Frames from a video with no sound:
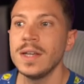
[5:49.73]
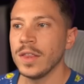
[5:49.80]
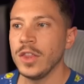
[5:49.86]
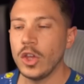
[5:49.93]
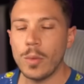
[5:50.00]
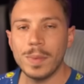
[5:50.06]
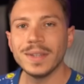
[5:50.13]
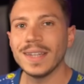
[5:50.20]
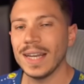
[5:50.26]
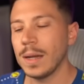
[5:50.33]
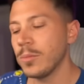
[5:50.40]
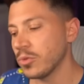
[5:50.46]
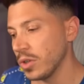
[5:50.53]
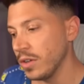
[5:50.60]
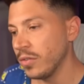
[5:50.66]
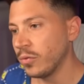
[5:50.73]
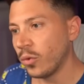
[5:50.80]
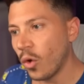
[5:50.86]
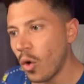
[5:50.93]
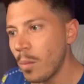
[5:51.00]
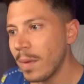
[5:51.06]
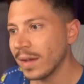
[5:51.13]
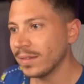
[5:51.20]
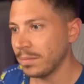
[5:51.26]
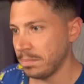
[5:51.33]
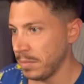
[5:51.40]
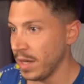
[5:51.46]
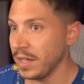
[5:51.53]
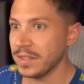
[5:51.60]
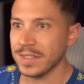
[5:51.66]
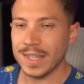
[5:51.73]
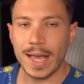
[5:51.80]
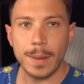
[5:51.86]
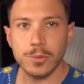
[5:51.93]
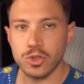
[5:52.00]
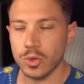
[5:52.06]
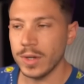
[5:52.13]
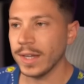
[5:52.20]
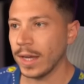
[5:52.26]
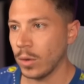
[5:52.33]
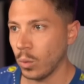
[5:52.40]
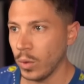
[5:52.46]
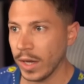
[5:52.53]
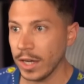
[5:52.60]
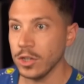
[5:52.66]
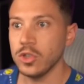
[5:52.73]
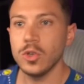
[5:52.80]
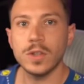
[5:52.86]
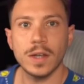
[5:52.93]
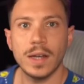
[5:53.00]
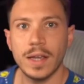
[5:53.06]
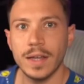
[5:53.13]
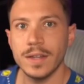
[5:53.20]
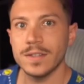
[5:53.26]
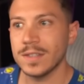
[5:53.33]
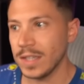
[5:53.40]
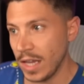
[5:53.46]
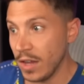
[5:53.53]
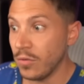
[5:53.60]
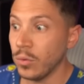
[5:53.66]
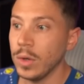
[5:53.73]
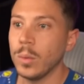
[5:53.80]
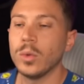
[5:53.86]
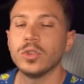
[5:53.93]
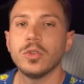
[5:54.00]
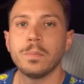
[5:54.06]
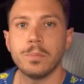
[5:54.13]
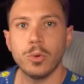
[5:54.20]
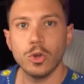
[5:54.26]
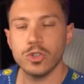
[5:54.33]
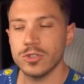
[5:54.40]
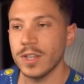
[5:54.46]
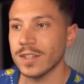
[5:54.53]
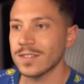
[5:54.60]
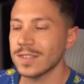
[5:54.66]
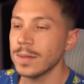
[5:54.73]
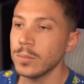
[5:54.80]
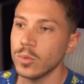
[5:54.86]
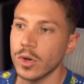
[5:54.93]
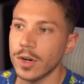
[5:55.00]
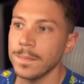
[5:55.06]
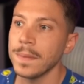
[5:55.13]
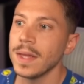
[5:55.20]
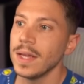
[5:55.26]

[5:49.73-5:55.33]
the OpenTelemetry format is capturing and we can utilize if we want to push that somewhere.